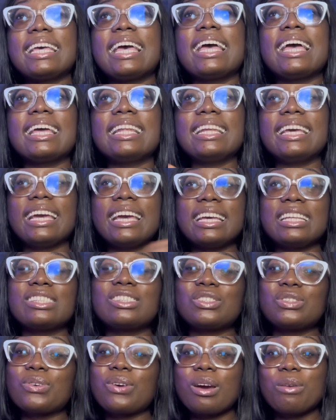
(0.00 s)
ten
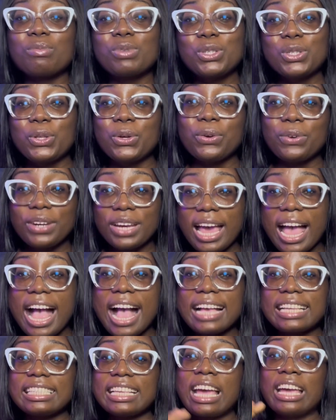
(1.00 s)
Instagram story
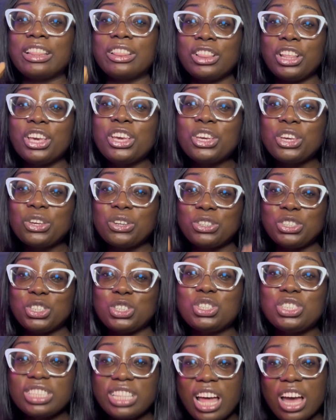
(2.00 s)
hacks I think you
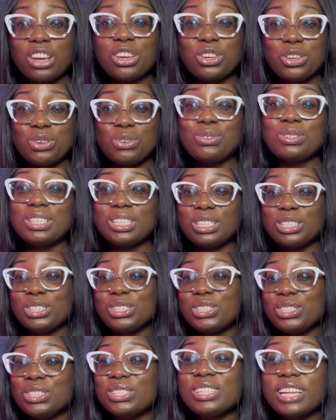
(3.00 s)
should start
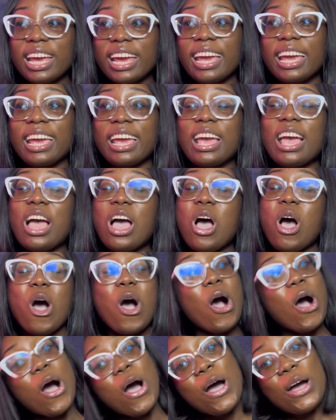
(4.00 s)
using today
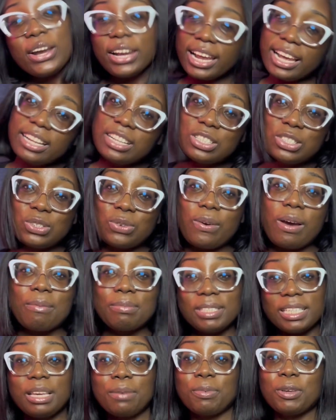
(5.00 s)
on
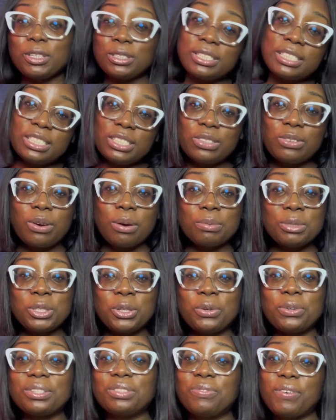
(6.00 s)
Instagram to keep your Instagram
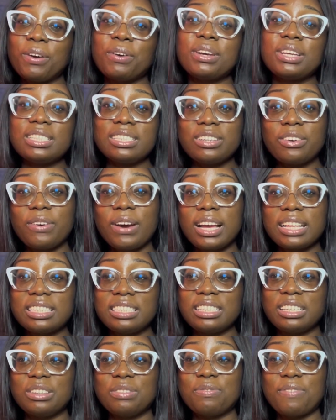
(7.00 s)
stories very
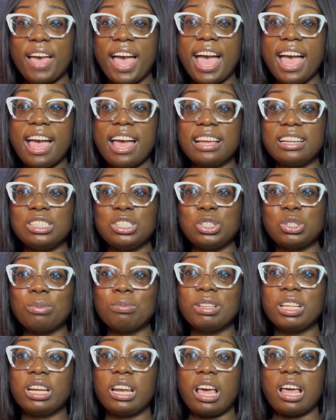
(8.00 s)
interactive and
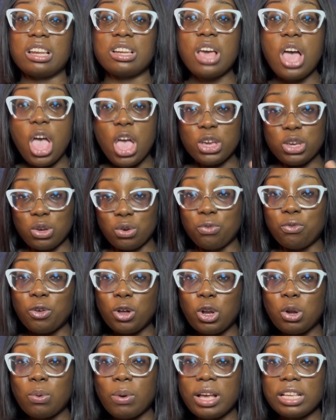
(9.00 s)
something that your
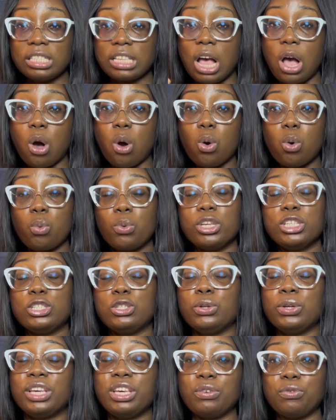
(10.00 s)
followers are always
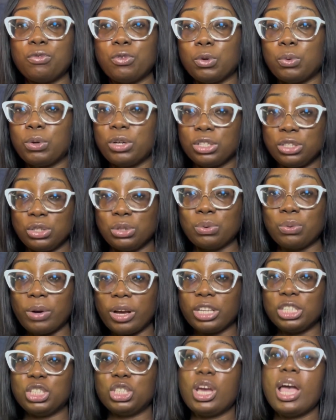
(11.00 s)
looking forward to
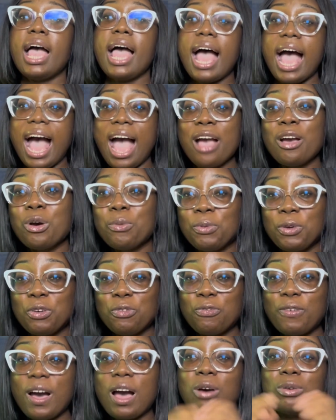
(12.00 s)
watch. I hope you
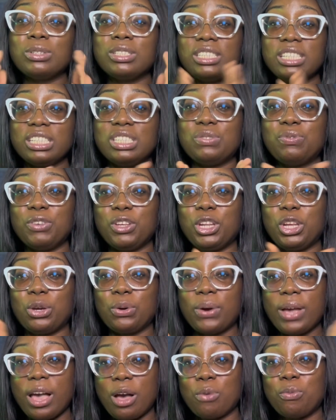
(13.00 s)
found this
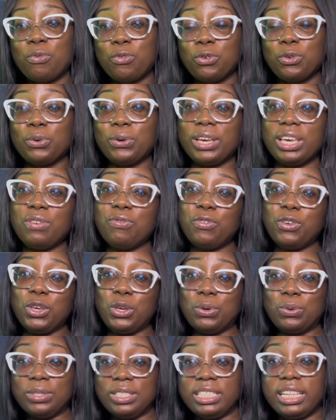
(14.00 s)
video helpful. If
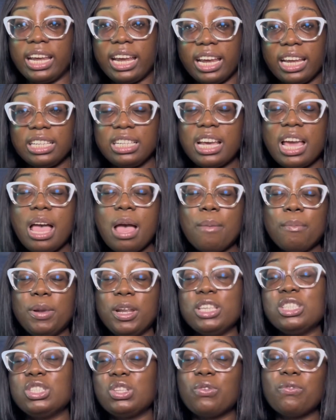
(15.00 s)
you did,
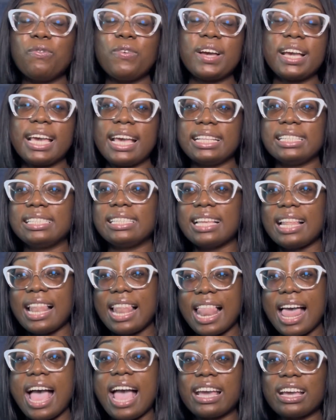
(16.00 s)
please don't forget to
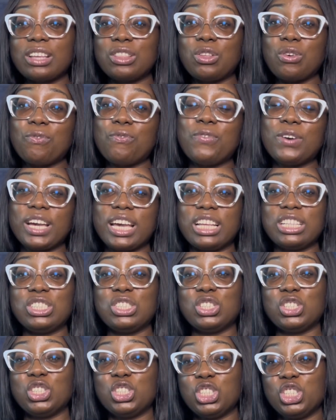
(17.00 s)
like, don't forget
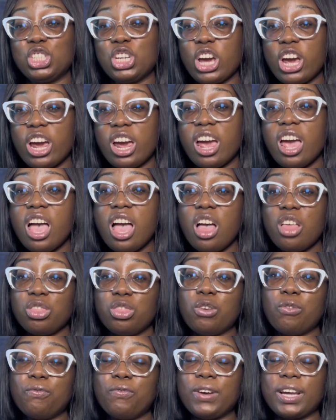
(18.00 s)
to share,
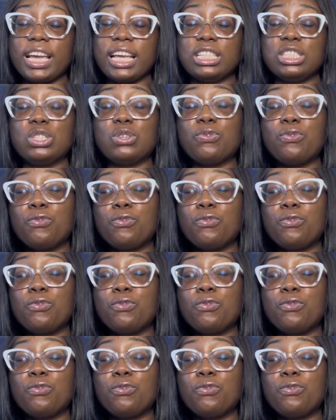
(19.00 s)
don't forget to